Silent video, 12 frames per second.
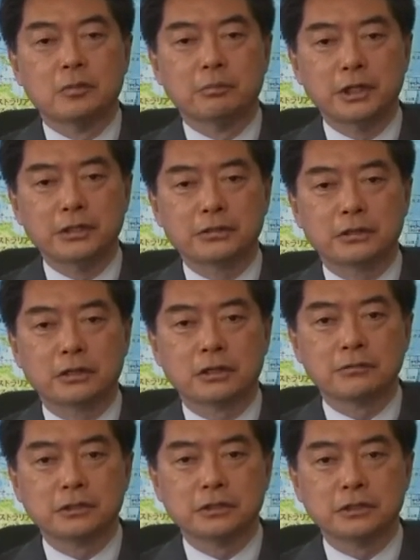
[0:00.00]
based
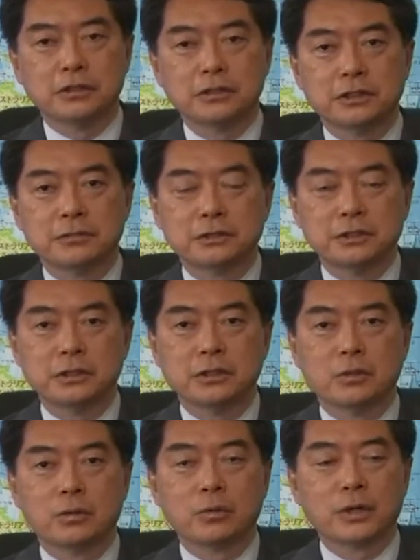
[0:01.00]
on the TCFD
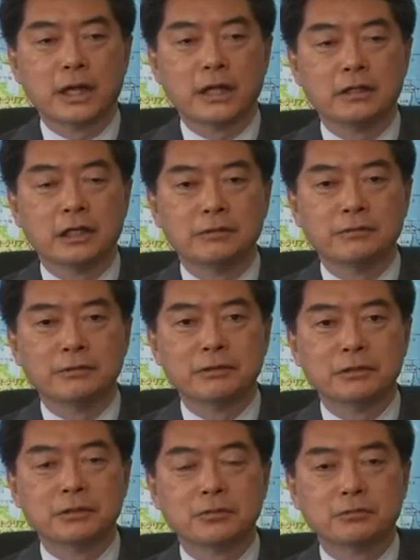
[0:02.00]
or an
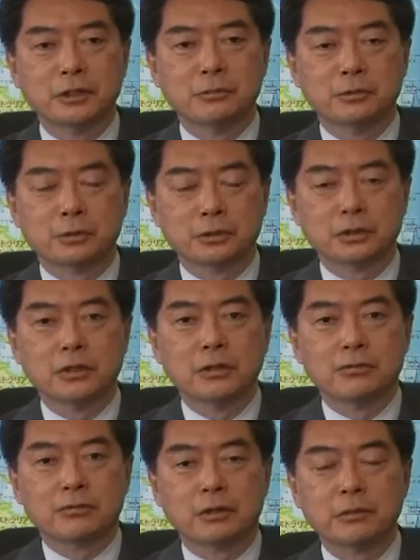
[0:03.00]
equivalent framework
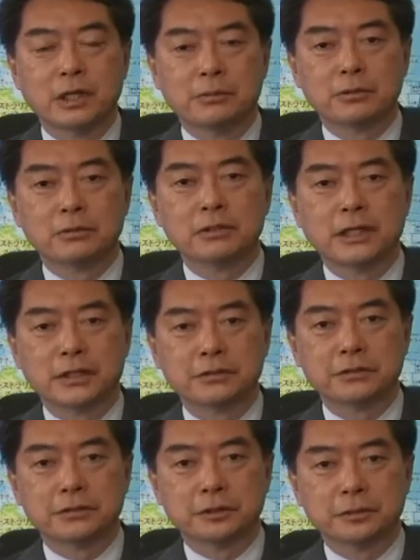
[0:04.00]
from April
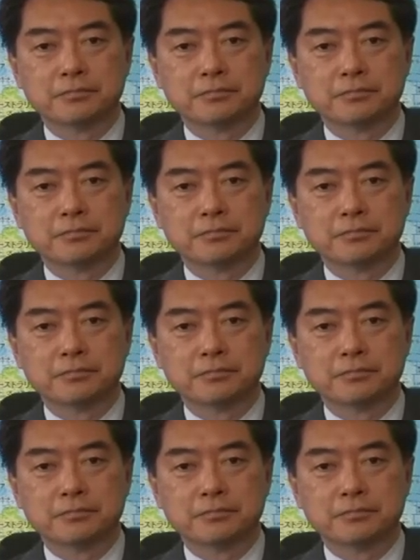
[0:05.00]
next year.